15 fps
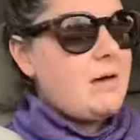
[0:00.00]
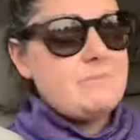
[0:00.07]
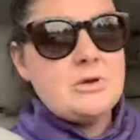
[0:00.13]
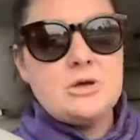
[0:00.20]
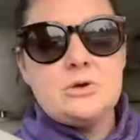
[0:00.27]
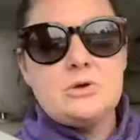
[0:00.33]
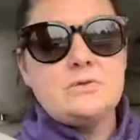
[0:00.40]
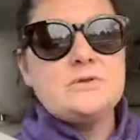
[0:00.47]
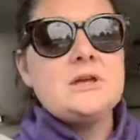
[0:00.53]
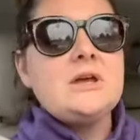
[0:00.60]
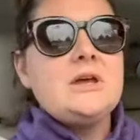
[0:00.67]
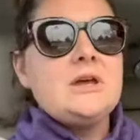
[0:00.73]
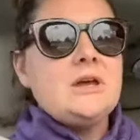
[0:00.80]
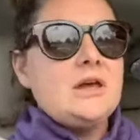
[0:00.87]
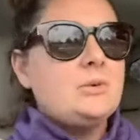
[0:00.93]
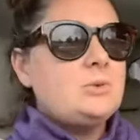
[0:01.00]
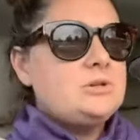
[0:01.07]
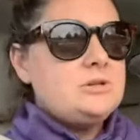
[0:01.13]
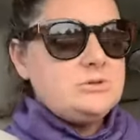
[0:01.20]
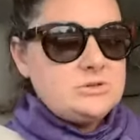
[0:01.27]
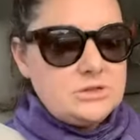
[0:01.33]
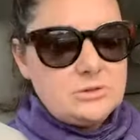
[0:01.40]
moved. And when
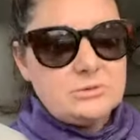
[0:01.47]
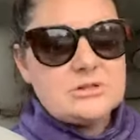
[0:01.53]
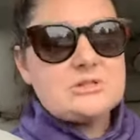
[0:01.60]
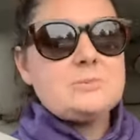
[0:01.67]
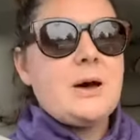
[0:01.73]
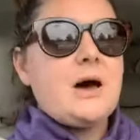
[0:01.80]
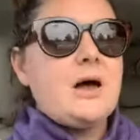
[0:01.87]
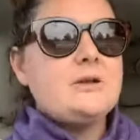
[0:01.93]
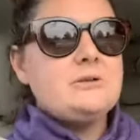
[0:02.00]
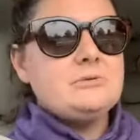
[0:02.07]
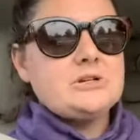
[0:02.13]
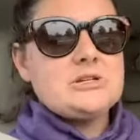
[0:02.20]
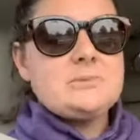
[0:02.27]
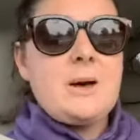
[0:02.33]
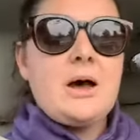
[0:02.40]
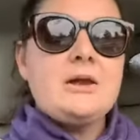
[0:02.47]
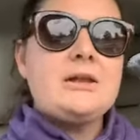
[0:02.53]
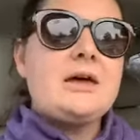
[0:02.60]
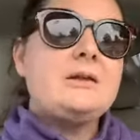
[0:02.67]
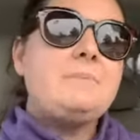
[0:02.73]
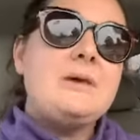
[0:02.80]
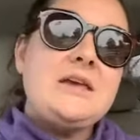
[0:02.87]
you do respond, you respond
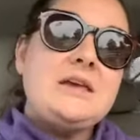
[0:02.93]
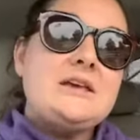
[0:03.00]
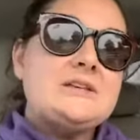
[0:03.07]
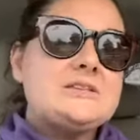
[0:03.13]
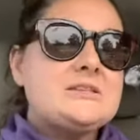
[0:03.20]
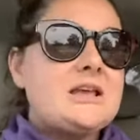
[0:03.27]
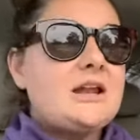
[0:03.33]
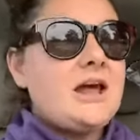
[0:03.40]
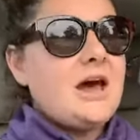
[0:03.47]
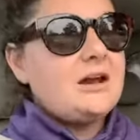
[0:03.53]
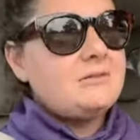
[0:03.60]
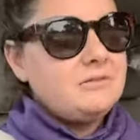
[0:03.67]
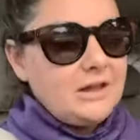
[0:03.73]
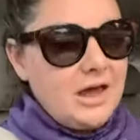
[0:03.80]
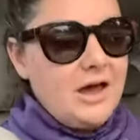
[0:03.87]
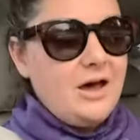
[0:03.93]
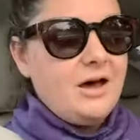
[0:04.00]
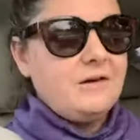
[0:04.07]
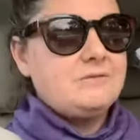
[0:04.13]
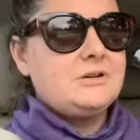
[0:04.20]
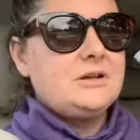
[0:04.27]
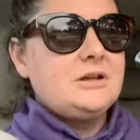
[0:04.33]
out of peace and out of
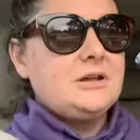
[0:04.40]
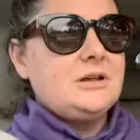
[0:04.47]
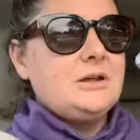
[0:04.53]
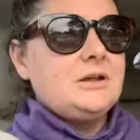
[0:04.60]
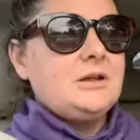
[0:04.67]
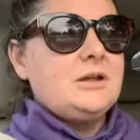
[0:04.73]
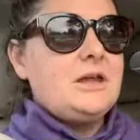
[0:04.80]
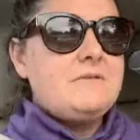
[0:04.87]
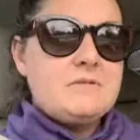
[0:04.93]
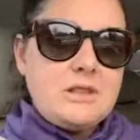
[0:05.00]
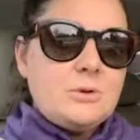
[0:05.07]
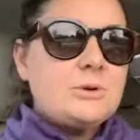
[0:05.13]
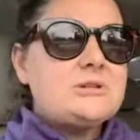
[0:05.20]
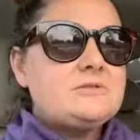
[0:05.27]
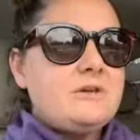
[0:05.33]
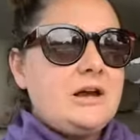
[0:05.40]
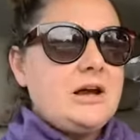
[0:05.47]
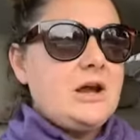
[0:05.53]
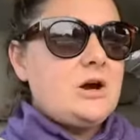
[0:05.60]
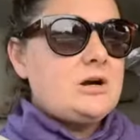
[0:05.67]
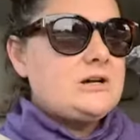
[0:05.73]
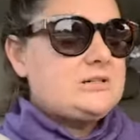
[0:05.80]
love, even though it's
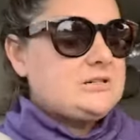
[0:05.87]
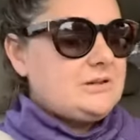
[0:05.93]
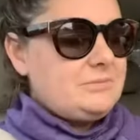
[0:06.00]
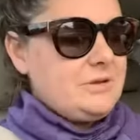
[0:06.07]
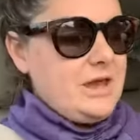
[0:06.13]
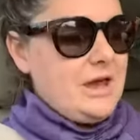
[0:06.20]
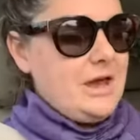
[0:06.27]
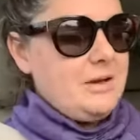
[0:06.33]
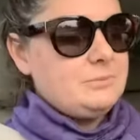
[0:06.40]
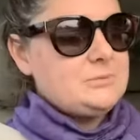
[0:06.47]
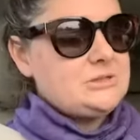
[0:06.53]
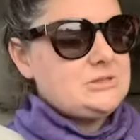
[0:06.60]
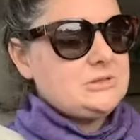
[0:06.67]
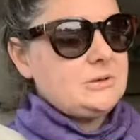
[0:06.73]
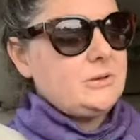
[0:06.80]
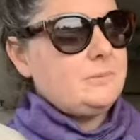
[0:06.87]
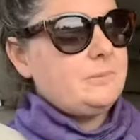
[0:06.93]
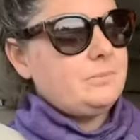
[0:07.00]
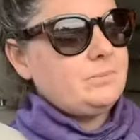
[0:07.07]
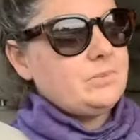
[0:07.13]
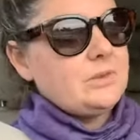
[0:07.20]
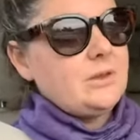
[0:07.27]
very hard sometimes.
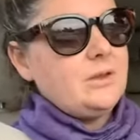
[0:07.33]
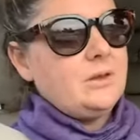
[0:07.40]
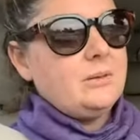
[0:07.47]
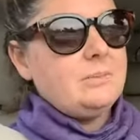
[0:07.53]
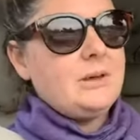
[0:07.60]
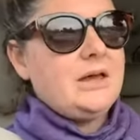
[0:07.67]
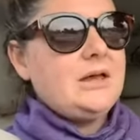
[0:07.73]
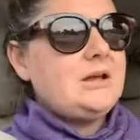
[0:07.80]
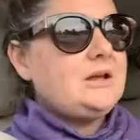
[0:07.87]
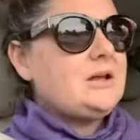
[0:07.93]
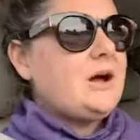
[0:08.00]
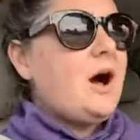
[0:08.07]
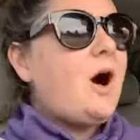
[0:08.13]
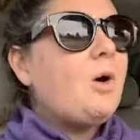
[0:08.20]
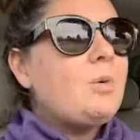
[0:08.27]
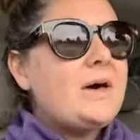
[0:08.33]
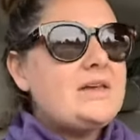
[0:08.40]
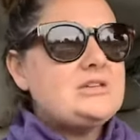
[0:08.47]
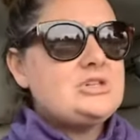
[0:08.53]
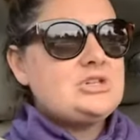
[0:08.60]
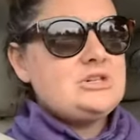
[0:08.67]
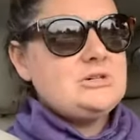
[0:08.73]
But
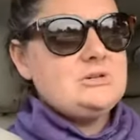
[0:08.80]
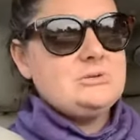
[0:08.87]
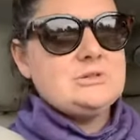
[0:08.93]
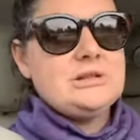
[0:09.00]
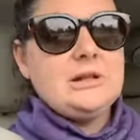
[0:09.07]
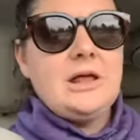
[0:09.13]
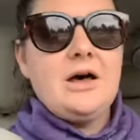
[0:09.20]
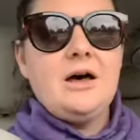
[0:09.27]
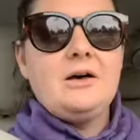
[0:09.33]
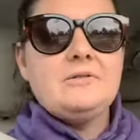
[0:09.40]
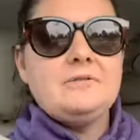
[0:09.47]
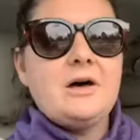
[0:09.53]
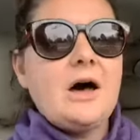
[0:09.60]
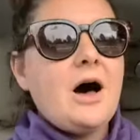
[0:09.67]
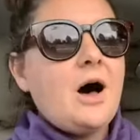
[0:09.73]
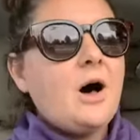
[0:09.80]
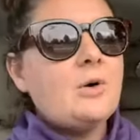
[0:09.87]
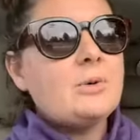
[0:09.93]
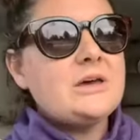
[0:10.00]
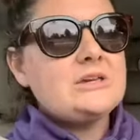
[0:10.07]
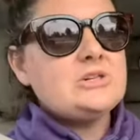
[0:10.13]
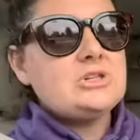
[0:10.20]
always choose love.
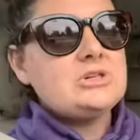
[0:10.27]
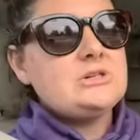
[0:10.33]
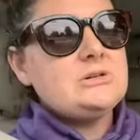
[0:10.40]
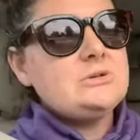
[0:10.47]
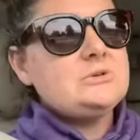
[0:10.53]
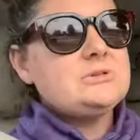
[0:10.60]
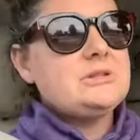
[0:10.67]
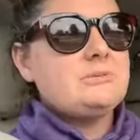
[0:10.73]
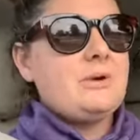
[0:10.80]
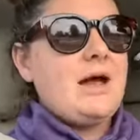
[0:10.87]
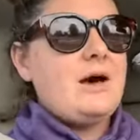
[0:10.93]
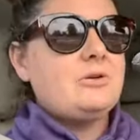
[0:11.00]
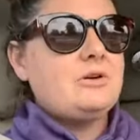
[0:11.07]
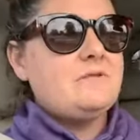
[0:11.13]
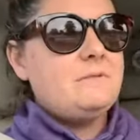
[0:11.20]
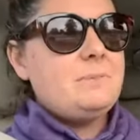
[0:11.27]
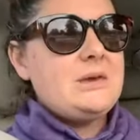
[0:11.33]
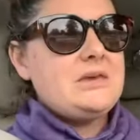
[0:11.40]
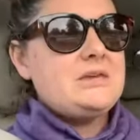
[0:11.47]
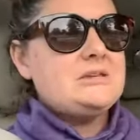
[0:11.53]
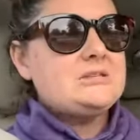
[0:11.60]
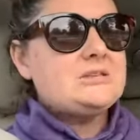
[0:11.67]
Always choose the route of
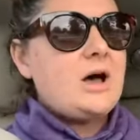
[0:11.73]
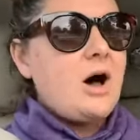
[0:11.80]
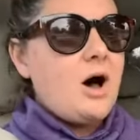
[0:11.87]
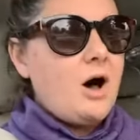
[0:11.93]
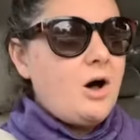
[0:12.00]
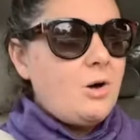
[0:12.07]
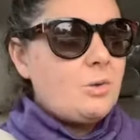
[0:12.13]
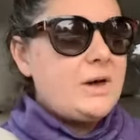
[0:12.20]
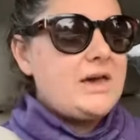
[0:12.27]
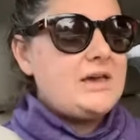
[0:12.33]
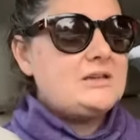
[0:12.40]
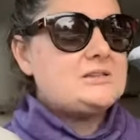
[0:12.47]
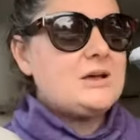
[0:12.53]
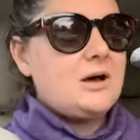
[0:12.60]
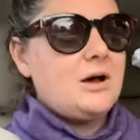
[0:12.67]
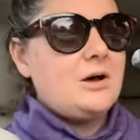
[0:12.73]
peace. Always